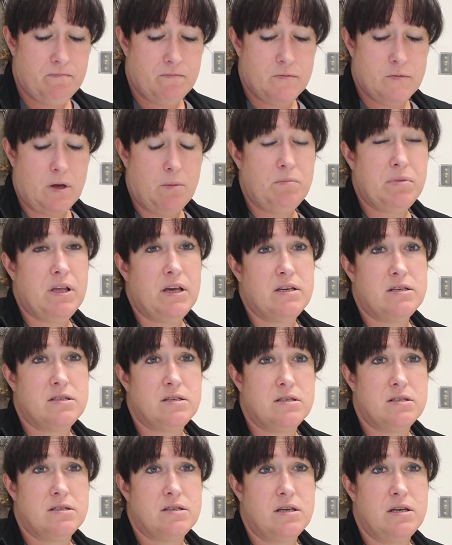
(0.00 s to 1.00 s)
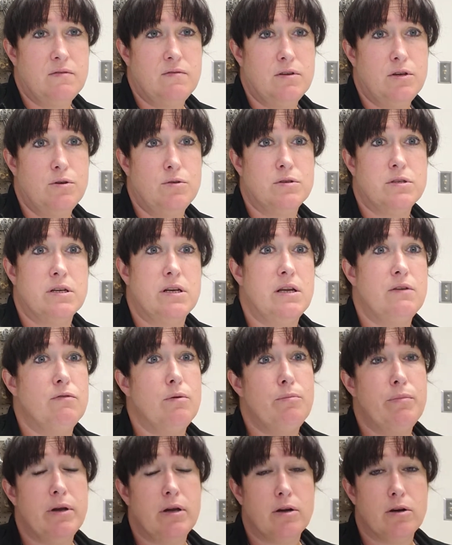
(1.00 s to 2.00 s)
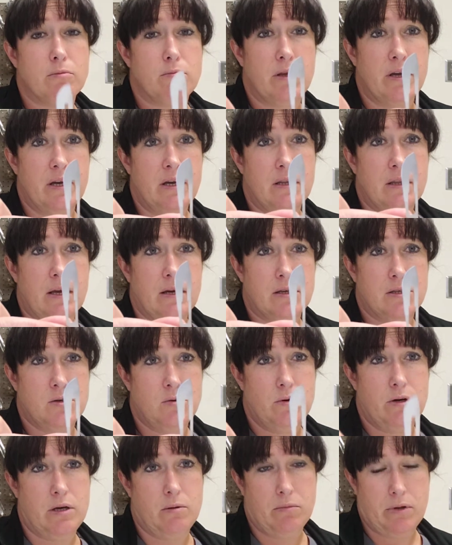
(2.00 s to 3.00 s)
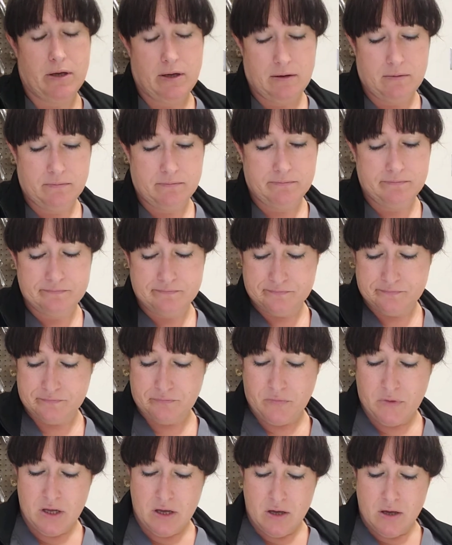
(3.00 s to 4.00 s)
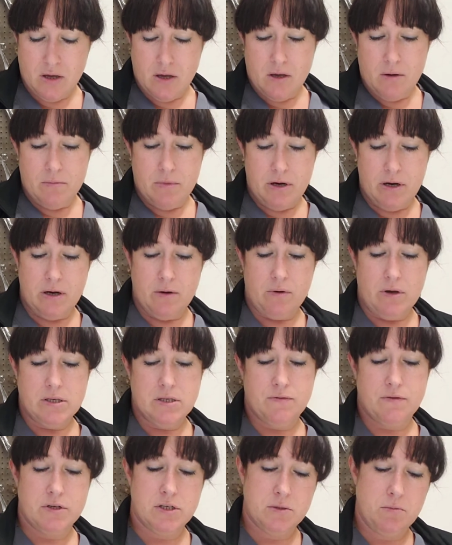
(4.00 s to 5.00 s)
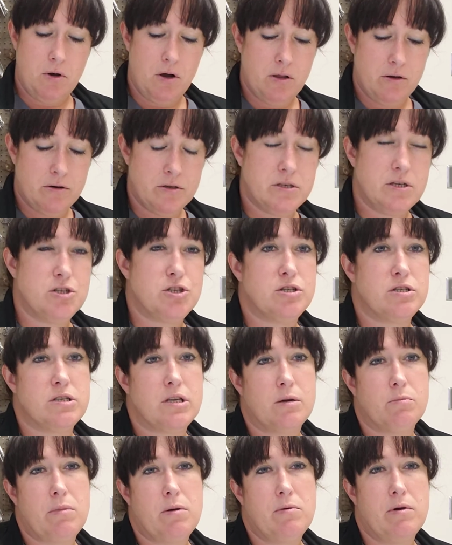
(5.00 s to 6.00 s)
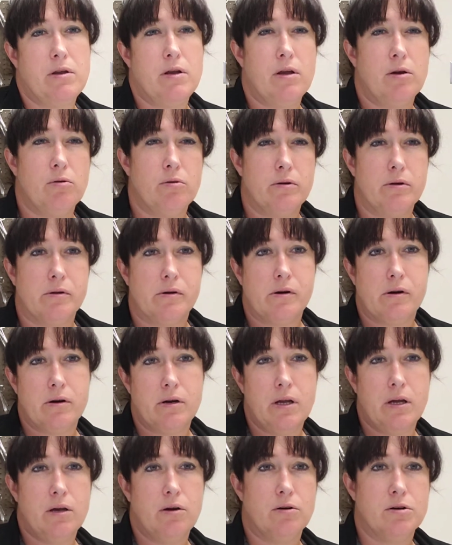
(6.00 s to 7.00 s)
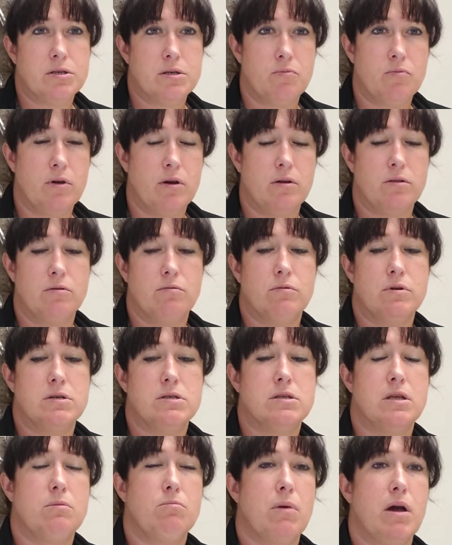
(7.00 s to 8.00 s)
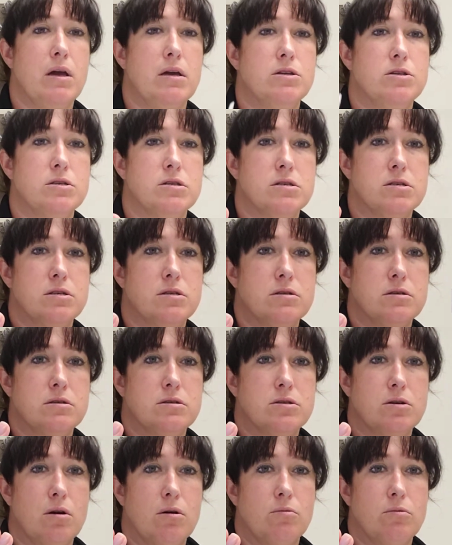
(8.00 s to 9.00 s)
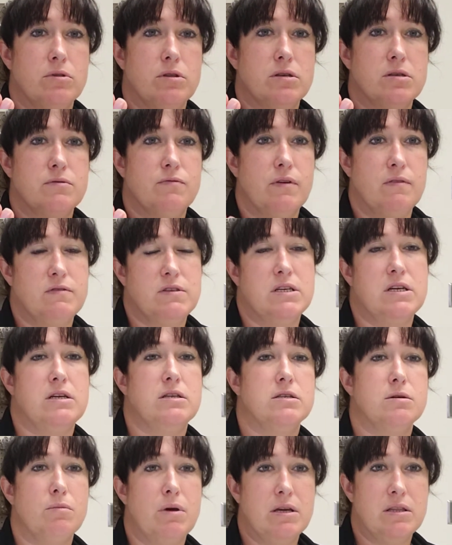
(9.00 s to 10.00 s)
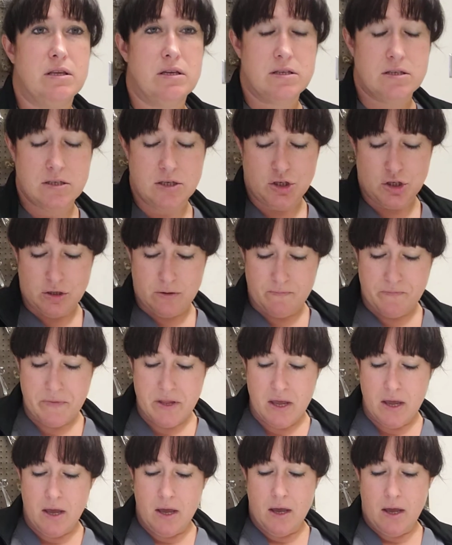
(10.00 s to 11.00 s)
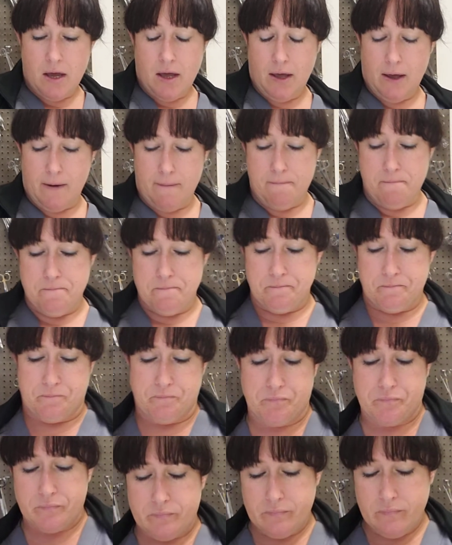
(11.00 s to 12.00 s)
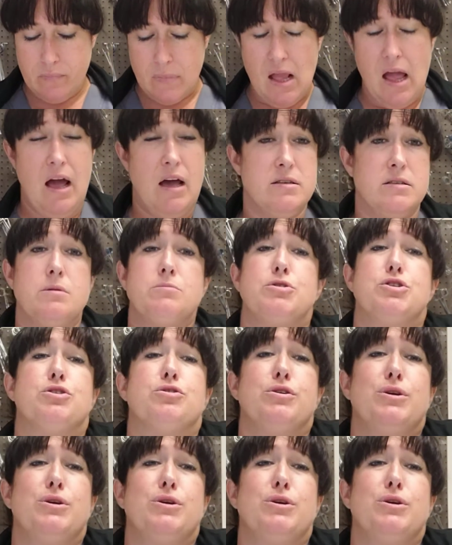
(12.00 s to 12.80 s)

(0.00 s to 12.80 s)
Some places even use an even bigger blade, like a 20 blade. But anyways, for smaller incisions, like maybe an inguinal hernia or something on the wrist, they might just start with this 15 to make the incision. As I'm sure